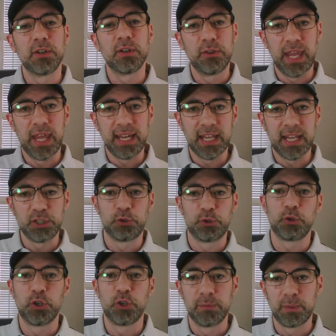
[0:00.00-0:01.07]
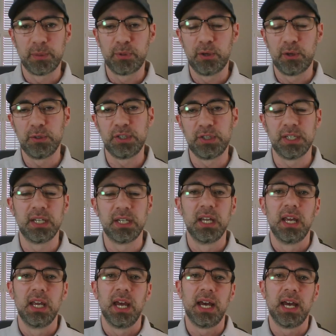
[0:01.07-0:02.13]
taking that short-term approach, and
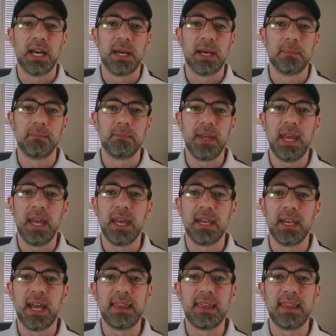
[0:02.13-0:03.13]
I